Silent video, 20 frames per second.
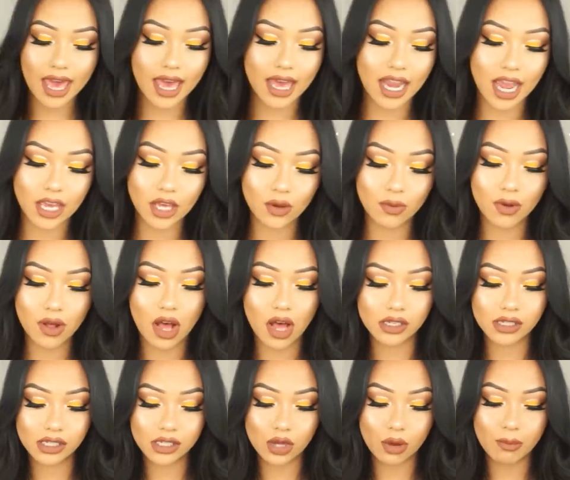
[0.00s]
And you will
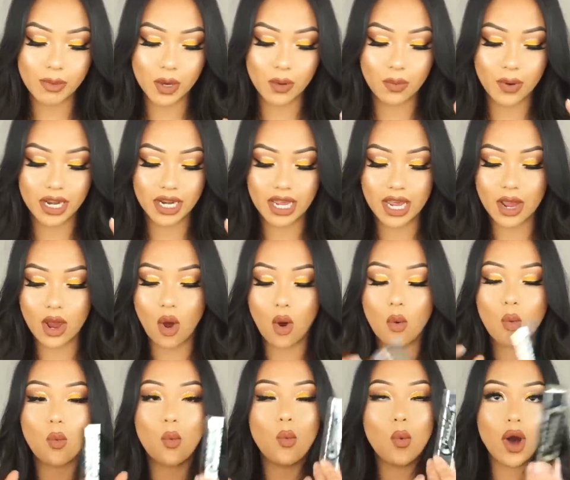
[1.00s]
also be winning
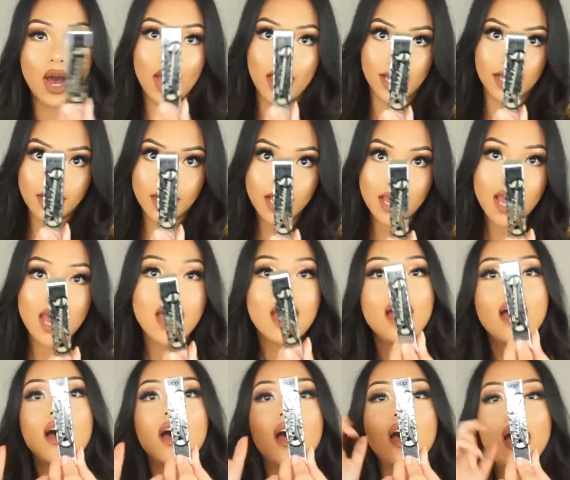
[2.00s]
one
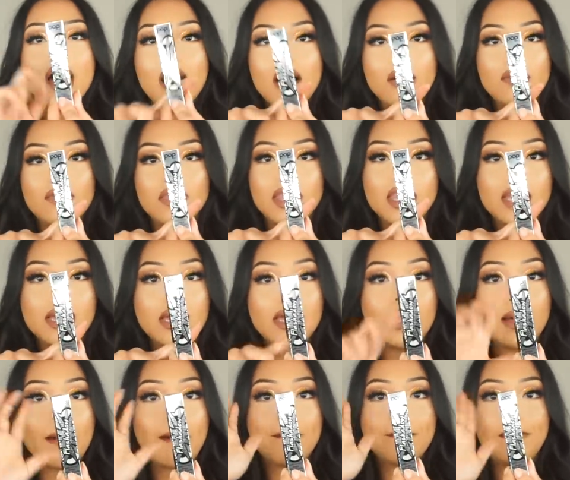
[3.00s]
of
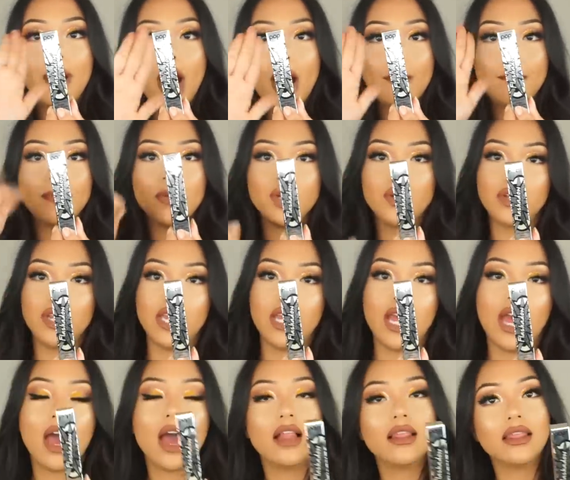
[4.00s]
the Pop
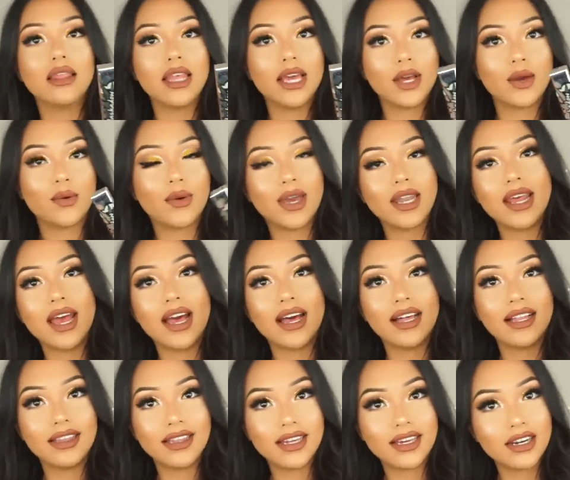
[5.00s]
Beauty
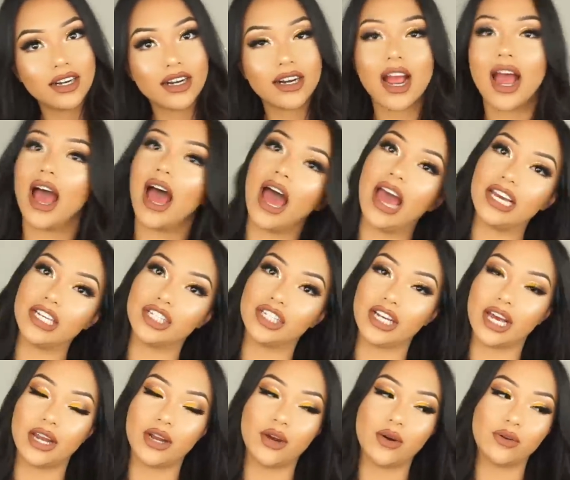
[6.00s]
Liquid Glitter
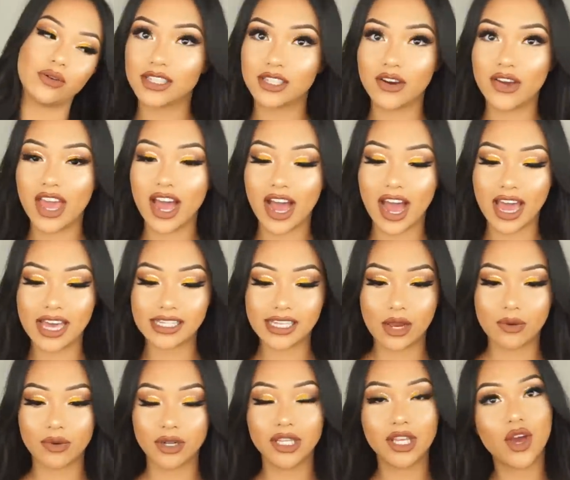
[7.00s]
Eyeshadow. So yeah guys,
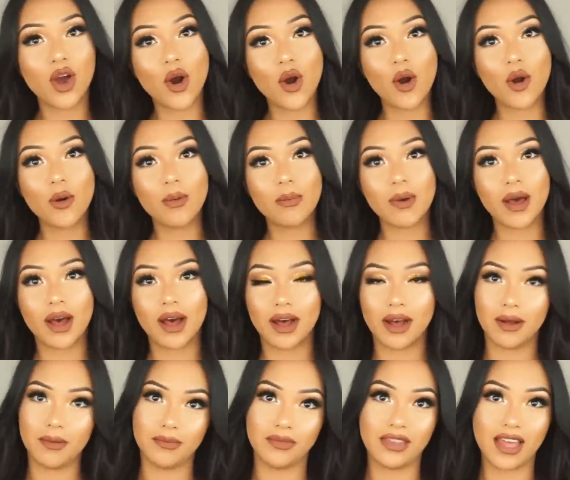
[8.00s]
I really hope
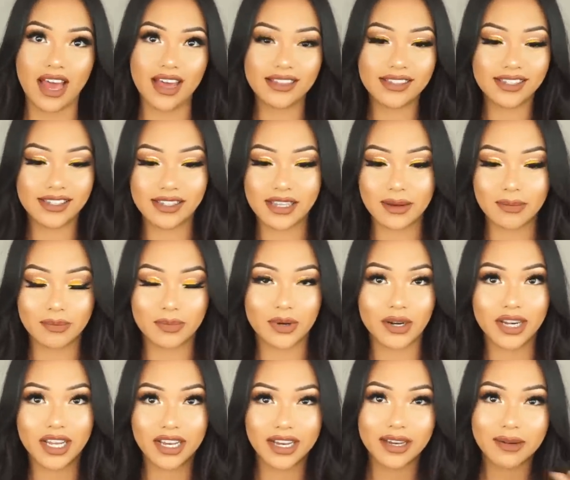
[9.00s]
um, that's some pretty